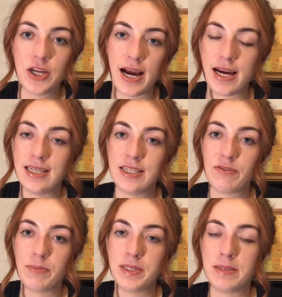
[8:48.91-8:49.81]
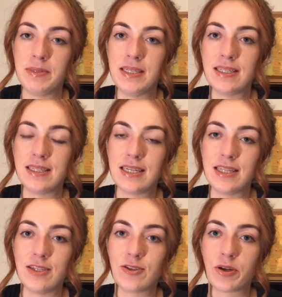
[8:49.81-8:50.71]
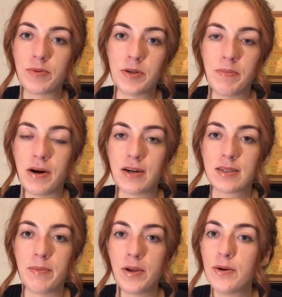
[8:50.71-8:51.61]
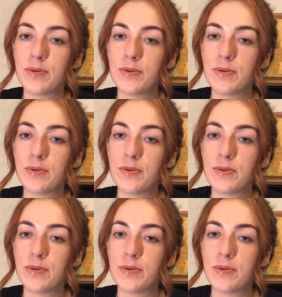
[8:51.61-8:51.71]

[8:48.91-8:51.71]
and different bits and pieces in the description box below,